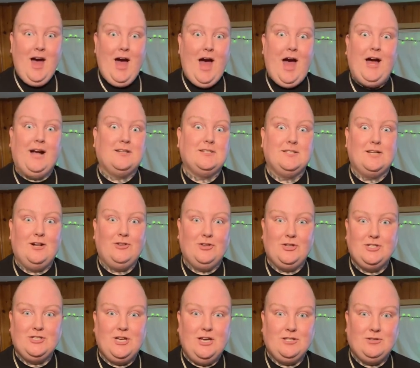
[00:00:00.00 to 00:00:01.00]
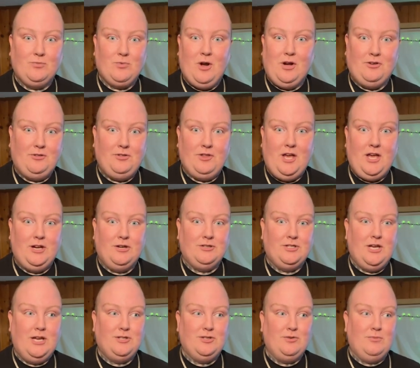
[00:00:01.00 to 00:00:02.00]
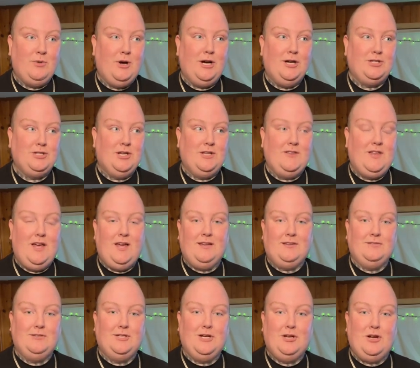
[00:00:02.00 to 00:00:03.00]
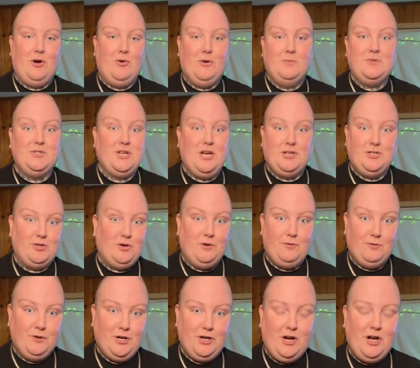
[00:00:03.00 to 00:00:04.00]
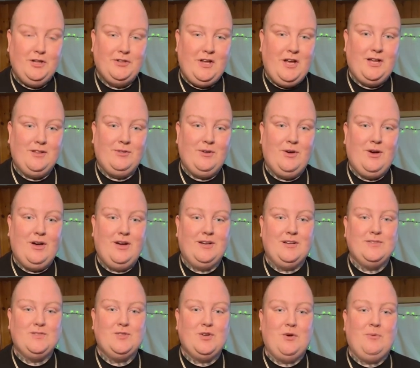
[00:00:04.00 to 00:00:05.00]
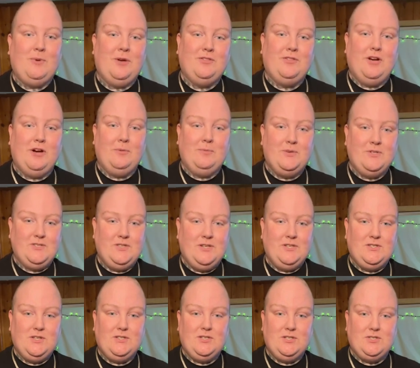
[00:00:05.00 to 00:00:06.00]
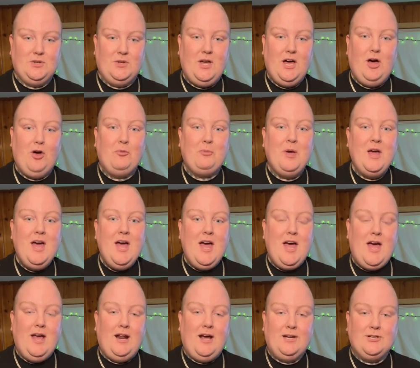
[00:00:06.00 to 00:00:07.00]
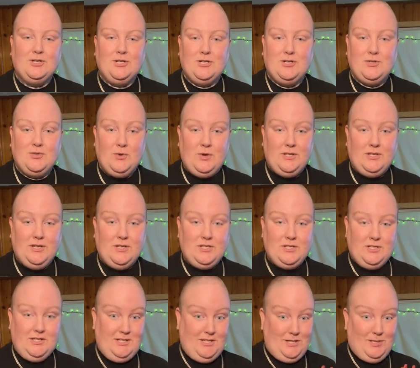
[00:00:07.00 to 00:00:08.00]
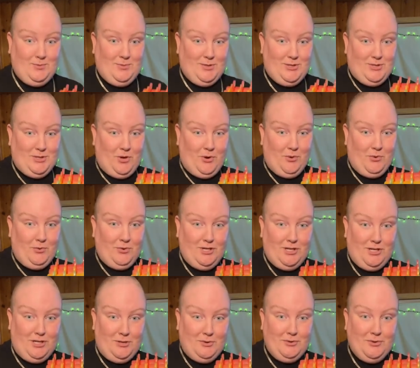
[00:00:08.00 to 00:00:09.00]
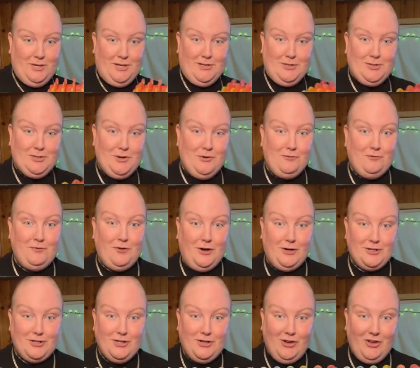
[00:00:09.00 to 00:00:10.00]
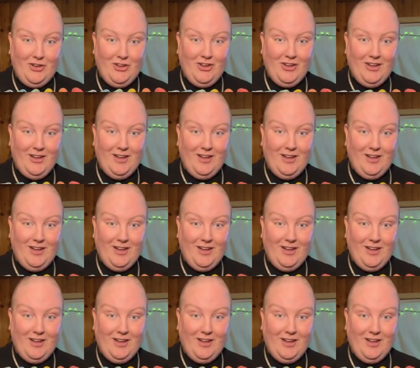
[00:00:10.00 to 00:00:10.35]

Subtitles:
accidentally take the wrong thing or take too much and then, you know, obsess over it all night long. And so my therapist thinks that this will help. And I just thought this was so cute and so functional.